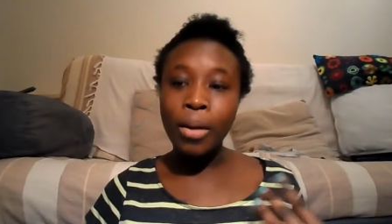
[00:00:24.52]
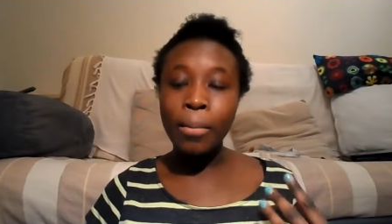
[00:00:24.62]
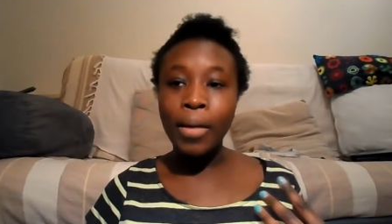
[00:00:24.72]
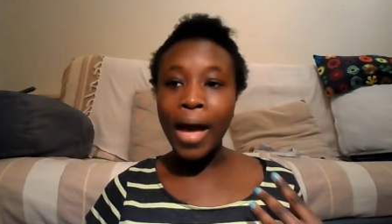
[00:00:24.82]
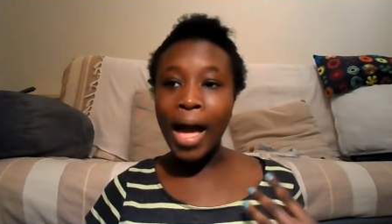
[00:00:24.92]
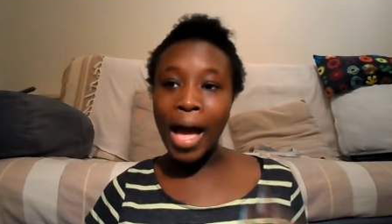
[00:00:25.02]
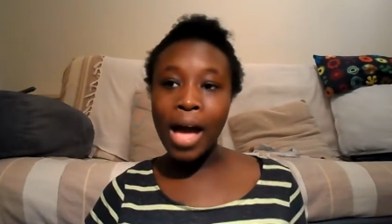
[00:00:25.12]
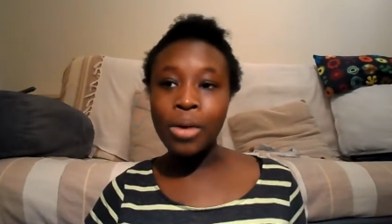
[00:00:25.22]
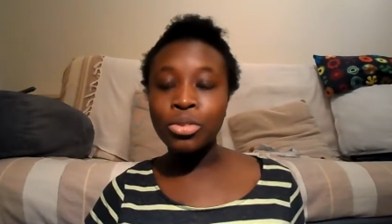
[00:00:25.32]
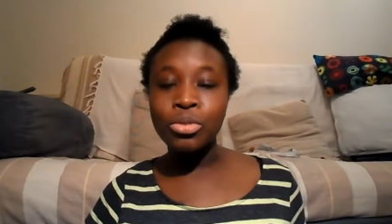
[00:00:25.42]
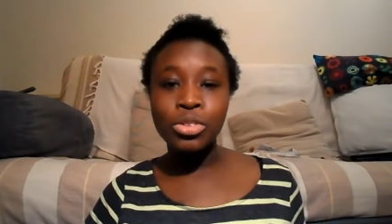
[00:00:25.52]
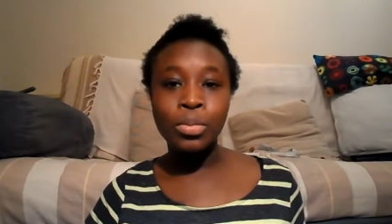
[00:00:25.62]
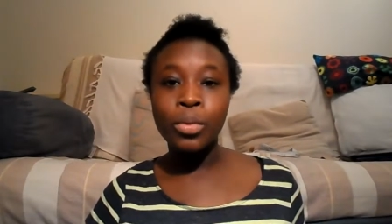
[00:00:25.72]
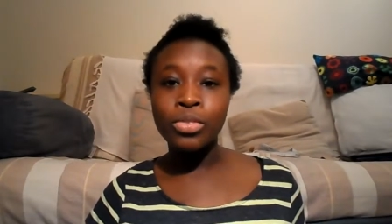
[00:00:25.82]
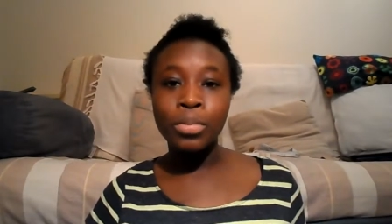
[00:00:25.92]
um, how to
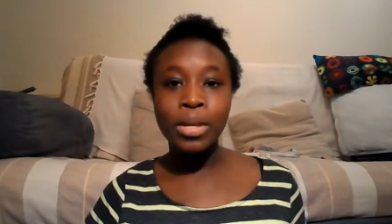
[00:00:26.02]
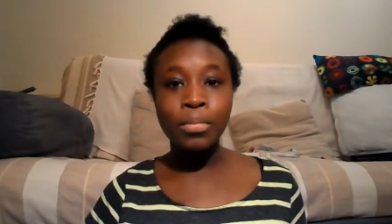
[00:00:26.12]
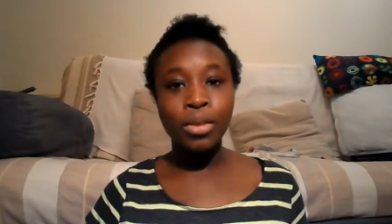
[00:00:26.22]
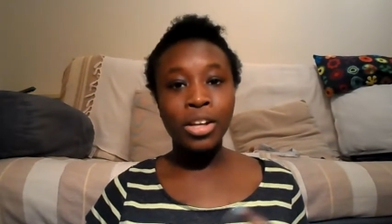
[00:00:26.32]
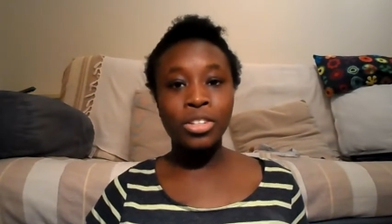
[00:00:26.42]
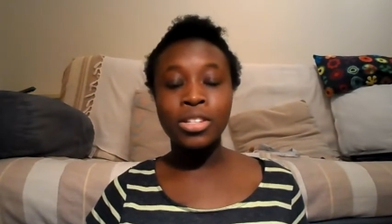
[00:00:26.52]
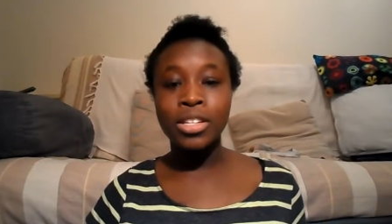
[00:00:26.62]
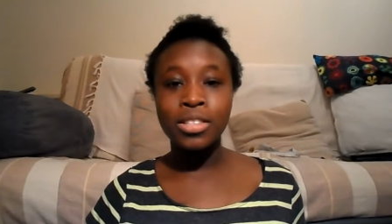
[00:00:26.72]
respond to being pressured